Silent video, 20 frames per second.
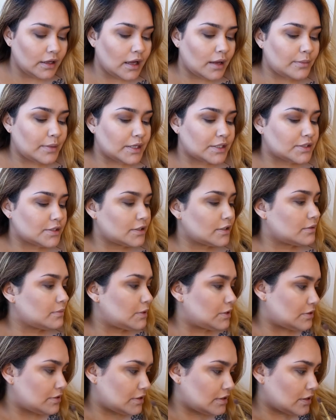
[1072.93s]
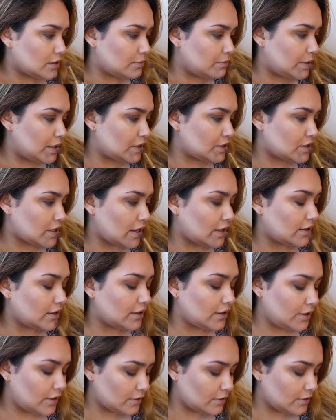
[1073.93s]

I'm actually going to be using the beige highlight